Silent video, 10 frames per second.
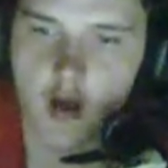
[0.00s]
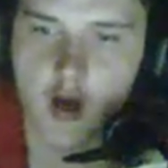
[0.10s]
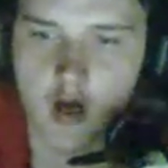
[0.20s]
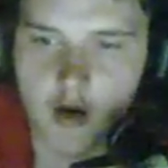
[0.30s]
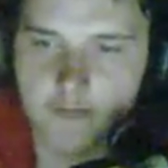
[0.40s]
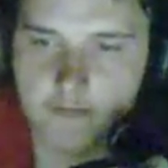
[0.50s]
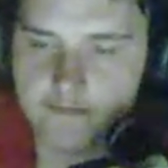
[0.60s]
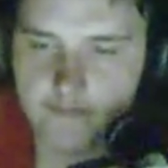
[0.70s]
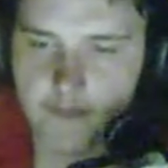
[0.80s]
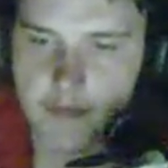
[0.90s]
All
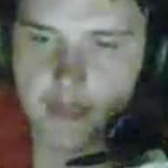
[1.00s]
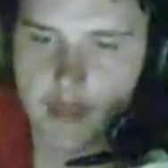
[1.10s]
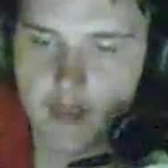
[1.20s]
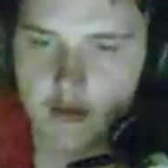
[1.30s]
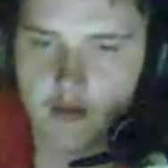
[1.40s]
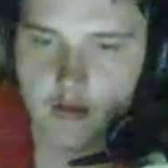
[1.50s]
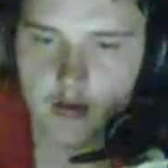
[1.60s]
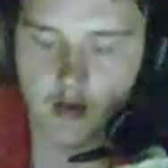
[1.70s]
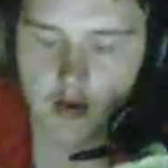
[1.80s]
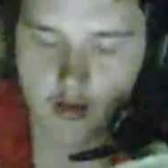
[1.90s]

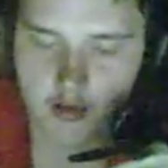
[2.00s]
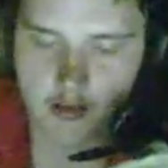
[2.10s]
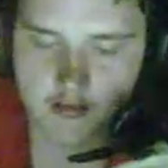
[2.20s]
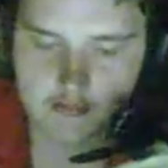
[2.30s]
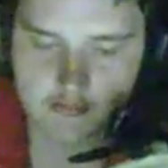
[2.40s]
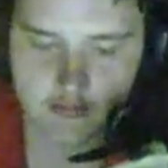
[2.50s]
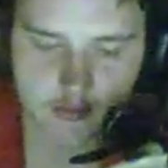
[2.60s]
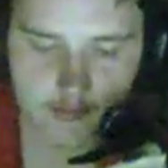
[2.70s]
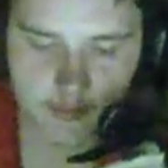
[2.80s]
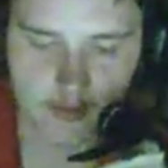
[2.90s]
right. A
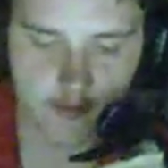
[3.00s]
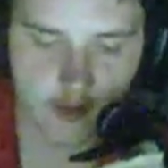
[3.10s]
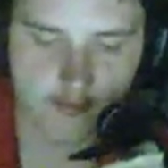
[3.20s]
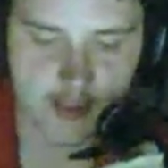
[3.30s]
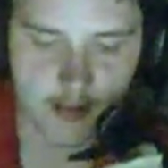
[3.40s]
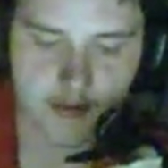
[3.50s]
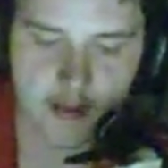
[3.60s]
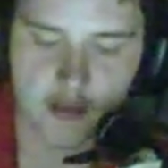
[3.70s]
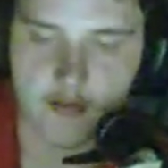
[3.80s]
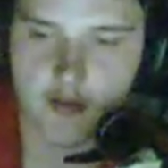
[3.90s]
little bit of off topic
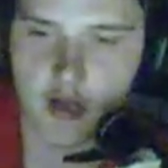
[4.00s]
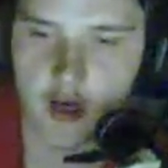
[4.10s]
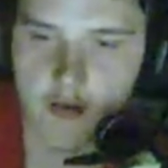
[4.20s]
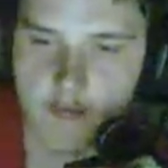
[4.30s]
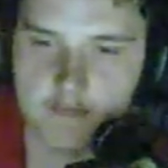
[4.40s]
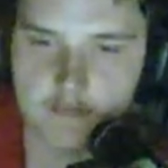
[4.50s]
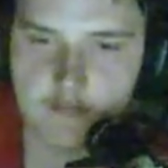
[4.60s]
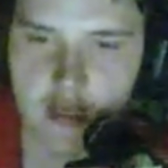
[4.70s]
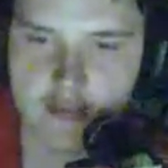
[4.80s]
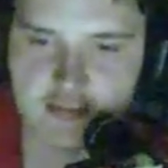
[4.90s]
here.
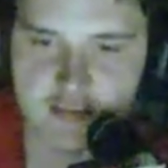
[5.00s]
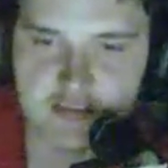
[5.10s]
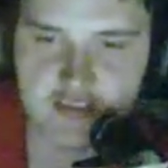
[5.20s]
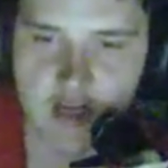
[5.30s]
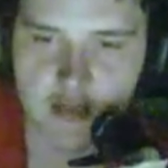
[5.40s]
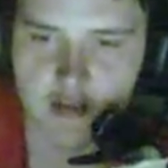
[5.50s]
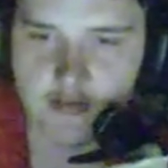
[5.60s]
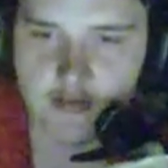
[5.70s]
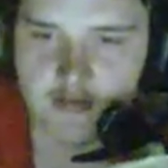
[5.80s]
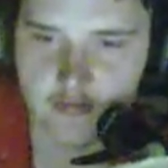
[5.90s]
As
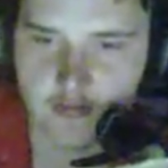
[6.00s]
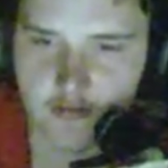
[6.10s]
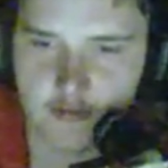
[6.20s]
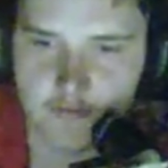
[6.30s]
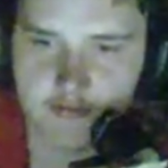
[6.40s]
designers or